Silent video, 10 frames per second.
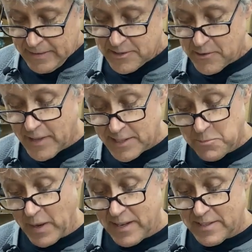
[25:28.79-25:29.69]
So that's
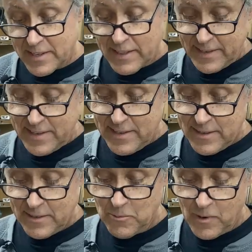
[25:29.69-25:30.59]
basically
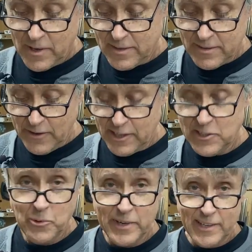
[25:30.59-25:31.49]
what a
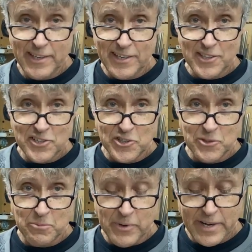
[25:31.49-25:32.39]
twin leading shoe
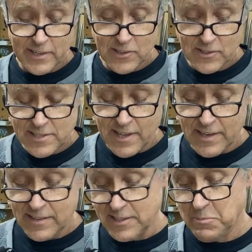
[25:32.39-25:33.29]
brake looks
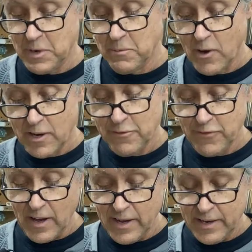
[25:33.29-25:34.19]
like that's been
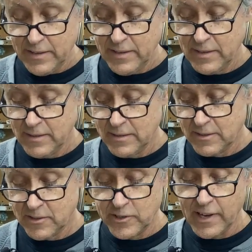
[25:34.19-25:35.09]
modified.
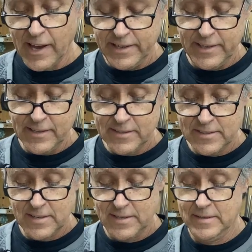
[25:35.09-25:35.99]
Good linings.